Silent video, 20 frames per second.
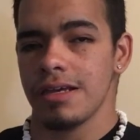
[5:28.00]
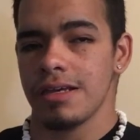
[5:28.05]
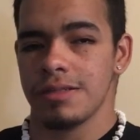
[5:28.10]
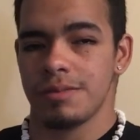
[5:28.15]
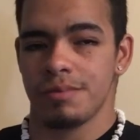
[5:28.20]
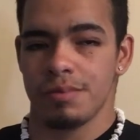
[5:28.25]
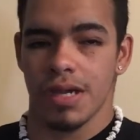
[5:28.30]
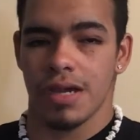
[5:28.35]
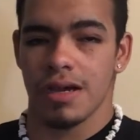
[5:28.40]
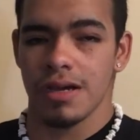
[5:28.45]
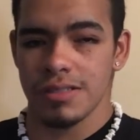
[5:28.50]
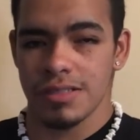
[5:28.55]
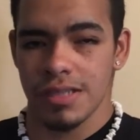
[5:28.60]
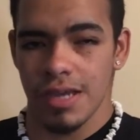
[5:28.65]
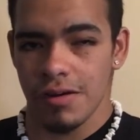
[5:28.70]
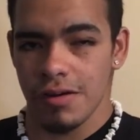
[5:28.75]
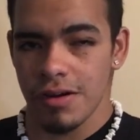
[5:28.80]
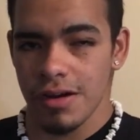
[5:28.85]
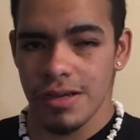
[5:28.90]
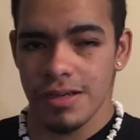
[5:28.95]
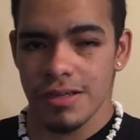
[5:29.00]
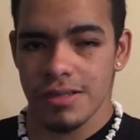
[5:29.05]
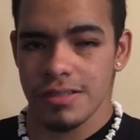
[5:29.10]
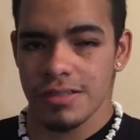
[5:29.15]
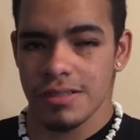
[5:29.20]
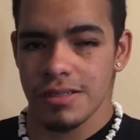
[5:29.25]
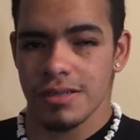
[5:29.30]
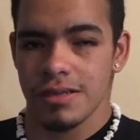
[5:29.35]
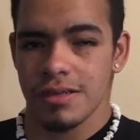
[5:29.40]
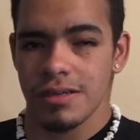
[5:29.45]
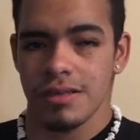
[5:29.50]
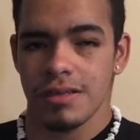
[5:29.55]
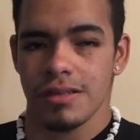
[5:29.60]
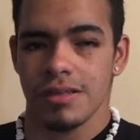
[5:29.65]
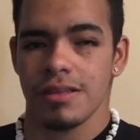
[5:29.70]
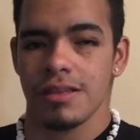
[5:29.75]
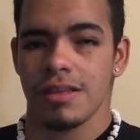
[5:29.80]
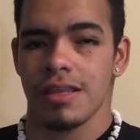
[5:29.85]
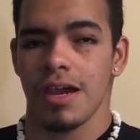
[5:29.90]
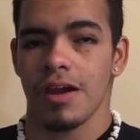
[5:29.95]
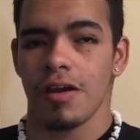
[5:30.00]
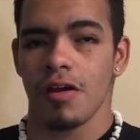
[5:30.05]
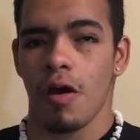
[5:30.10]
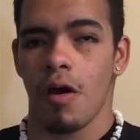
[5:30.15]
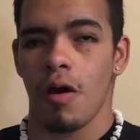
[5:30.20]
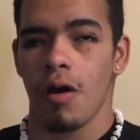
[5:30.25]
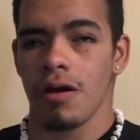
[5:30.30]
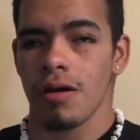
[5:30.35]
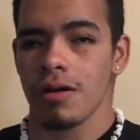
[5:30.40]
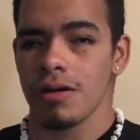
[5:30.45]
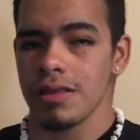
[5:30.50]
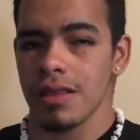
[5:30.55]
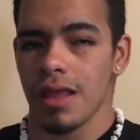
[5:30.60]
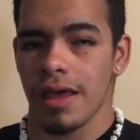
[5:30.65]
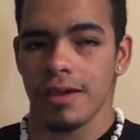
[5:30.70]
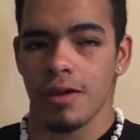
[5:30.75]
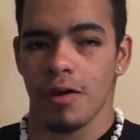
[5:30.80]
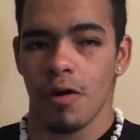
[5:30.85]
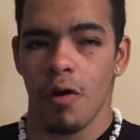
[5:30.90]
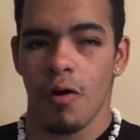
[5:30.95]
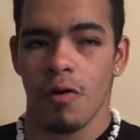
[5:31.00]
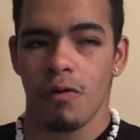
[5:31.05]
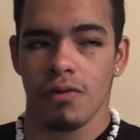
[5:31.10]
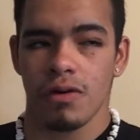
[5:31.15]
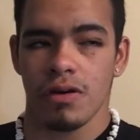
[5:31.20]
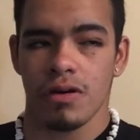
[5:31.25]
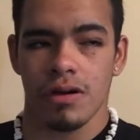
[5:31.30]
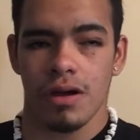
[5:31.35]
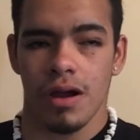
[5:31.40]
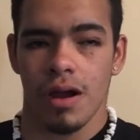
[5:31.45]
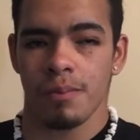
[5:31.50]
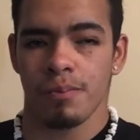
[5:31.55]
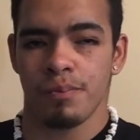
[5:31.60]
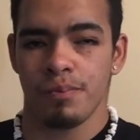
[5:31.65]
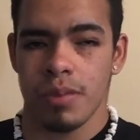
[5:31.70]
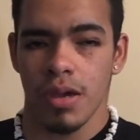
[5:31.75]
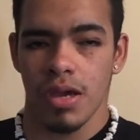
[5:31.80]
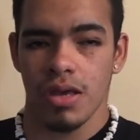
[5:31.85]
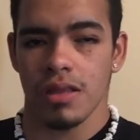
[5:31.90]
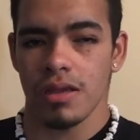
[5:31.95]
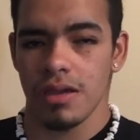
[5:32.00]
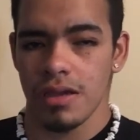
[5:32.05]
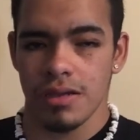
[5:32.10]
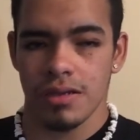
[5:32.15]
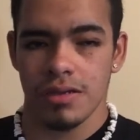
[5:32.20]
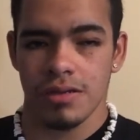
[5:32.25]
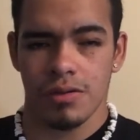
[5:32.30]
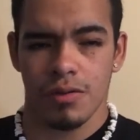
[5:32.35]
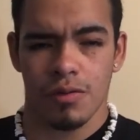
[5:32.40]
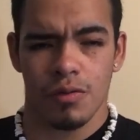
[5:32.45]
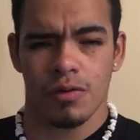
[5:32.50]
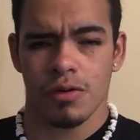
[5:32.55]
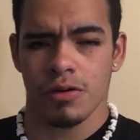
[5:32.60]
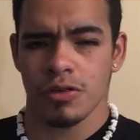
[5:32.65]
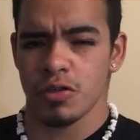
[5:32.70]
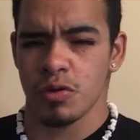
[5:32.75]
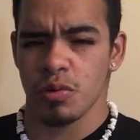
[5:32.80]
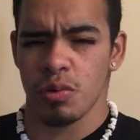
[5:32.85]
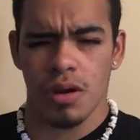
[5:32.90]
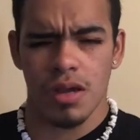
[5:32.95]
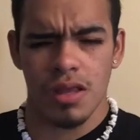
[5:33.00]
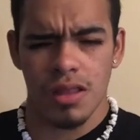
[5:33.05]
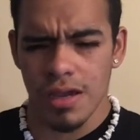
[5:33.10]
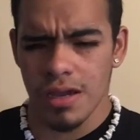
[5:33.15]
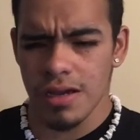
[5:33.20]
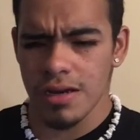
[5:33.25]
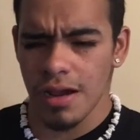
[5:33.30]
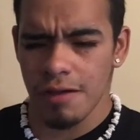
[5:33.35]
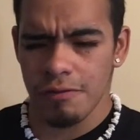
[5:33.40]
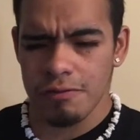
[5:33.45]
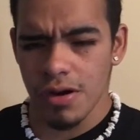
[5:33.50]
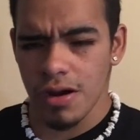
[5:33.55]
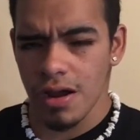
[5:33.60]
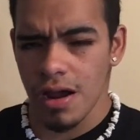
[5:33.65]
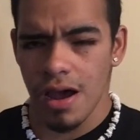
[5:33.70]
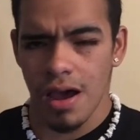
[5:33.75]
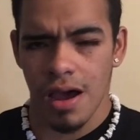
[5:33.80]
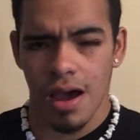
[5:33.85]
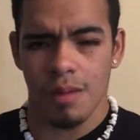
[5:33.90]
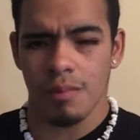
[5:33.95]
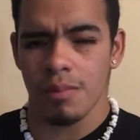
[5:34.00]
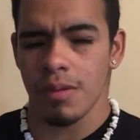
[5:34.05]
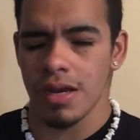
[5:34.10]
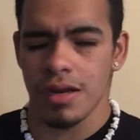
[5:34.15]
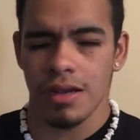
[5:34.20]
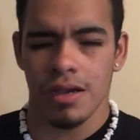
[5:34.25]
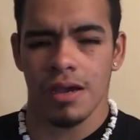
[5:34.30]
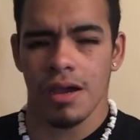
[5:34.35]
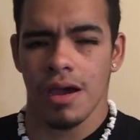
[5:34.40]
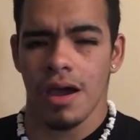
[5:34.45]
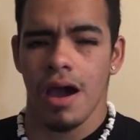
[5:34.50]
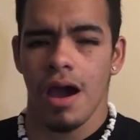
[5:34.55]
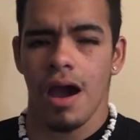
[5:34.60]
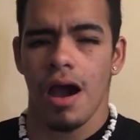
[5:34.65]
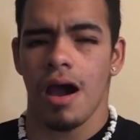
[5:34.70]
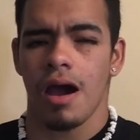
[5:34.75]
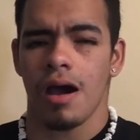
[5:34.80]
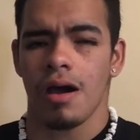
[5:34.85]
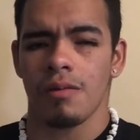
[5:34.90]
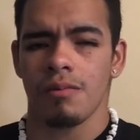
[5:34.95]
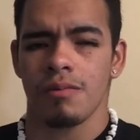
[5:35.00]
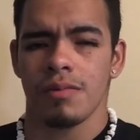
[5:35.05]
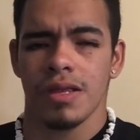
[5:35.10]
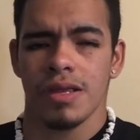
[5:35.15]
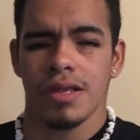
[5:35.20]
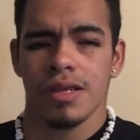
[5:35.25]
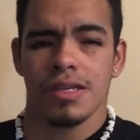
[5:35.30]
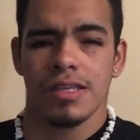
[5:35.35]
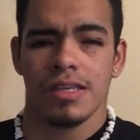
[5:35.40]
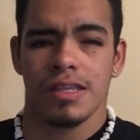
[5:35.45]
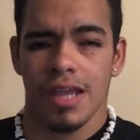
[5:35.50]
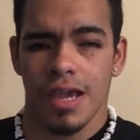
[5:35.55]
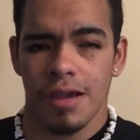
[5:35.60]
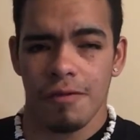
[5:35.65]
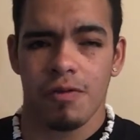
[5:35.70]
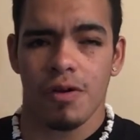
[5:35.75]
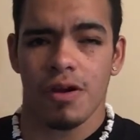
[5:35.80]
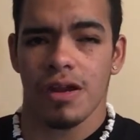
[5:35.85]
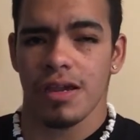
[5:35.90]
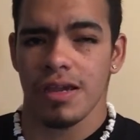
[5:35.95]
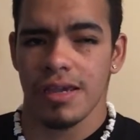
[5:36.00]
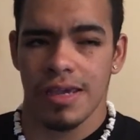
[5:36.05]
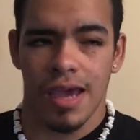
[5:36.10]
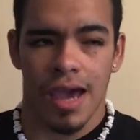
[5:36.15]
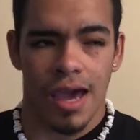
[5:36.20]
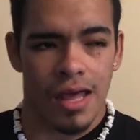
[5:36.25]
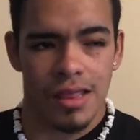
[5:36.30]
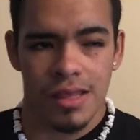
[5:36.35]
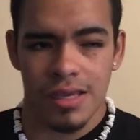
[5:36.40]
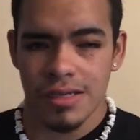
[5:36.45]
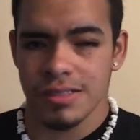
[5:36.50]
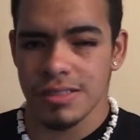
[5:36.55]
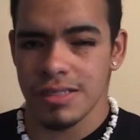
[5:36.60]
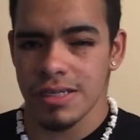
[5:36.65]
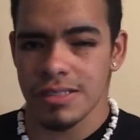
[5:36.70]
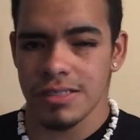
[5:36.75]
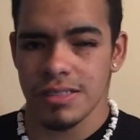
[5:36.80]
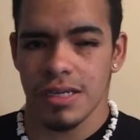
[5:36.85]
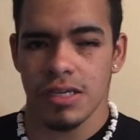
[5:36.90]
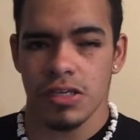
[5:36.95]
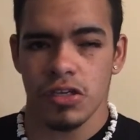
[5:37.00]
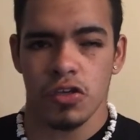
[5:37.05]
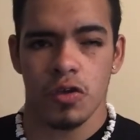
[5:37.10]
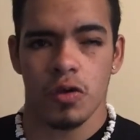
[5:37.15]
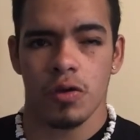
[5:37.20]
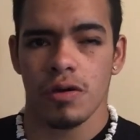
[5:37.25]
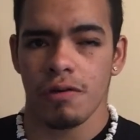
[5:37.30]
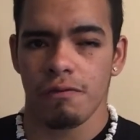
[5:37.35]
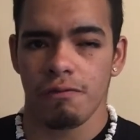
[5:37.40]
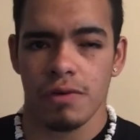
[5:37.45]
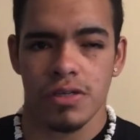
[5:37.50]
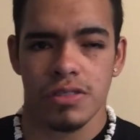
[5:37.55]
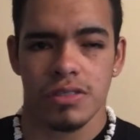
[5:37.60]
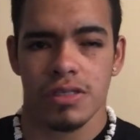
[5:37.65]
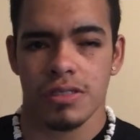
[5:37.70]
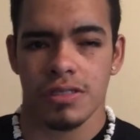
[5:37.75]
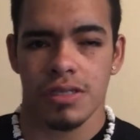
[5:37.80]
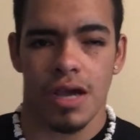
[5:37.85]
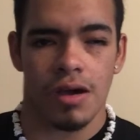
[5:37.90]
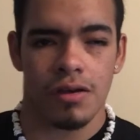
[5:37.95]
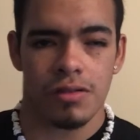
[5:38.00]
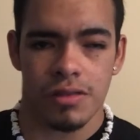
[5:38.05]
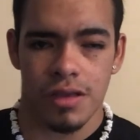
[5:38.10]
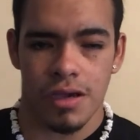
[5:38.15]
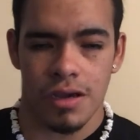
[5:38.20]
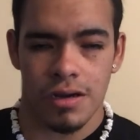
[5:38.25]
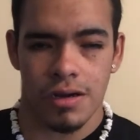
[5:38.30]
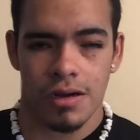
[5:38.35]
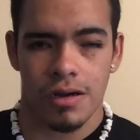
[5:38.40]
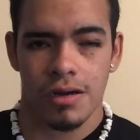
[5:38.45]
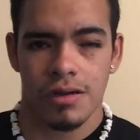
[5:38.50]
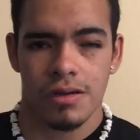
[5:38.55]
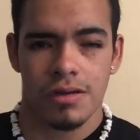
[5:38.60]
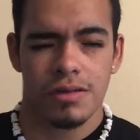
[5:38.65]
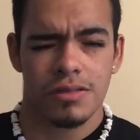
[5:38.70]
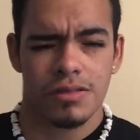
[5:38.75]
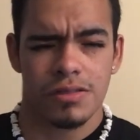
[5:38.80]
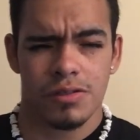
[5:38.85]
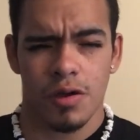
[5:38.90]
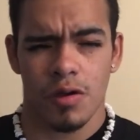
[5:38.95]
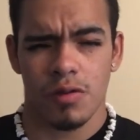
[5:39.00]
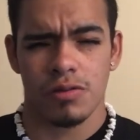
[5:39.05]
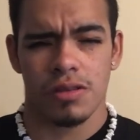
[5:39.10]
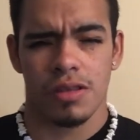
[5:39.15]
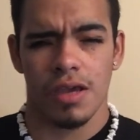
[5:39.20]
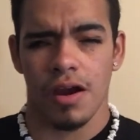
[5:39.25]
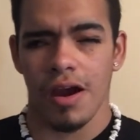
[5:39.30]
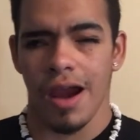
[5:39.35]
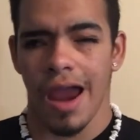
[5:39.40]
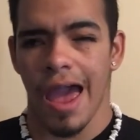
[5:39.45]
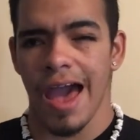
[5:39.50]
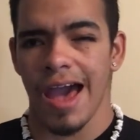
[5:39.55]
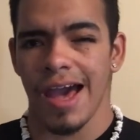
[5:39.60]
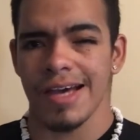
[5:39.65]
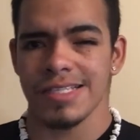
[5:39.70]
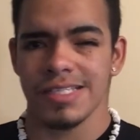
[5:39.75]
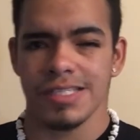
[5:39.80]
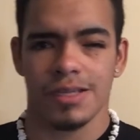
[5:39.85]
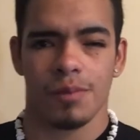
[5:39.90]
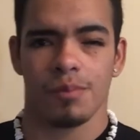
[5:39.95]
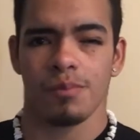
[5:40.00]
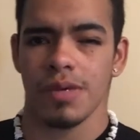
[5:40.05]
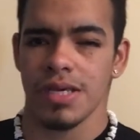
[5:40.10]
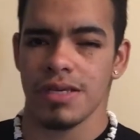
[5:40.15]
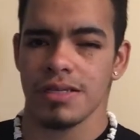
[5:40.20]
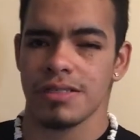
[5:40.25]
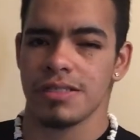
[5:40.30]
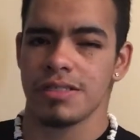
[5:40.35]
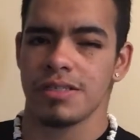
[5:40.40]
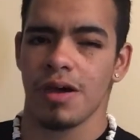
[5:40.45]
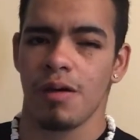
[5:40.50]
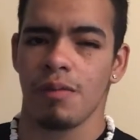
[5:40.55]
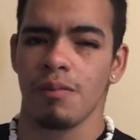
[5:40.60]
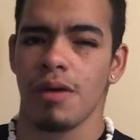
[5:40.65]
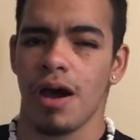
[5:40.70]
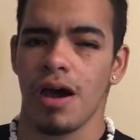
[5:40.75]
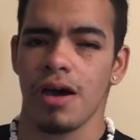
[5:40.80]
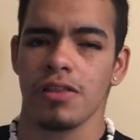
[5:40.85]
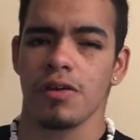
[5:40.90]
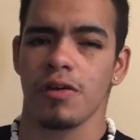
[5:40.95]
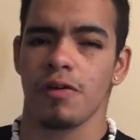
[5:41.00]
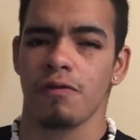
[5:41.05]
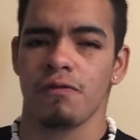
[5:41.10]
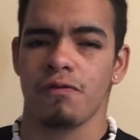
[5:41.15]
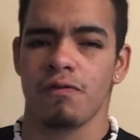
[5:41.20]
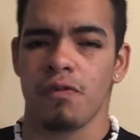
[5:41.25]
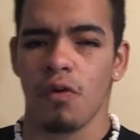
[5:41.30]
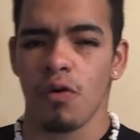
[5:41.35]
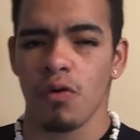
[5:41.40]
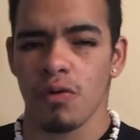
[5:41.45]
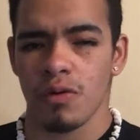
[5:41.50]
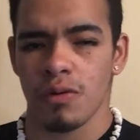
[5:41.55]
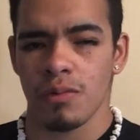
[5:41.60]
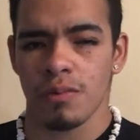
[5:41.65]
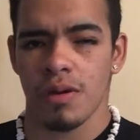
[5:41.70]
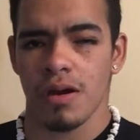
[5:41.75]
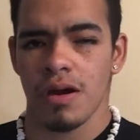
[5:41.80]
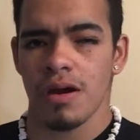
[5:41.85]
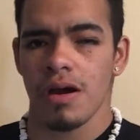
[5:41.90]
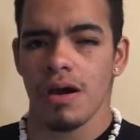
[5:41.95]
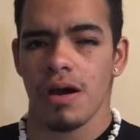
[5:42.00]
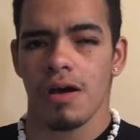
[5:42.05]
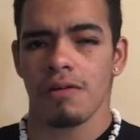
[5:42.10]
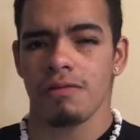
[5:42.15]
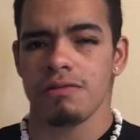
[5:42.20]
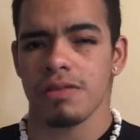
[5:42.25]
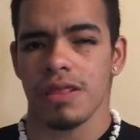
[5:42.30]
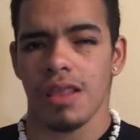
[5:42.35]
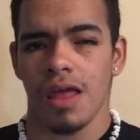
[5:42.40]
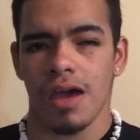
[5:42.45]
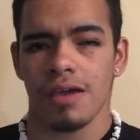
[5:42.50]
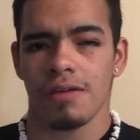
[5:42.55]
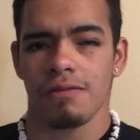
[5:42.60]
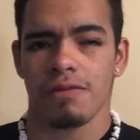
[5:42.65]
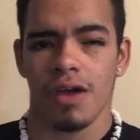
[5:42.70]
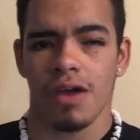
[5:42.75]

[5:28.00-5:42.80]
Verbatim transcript: is because there is. There are like over a billion or a trillion, I forgot how many, um, different galaxies and universes out there. So there has to be some other form of life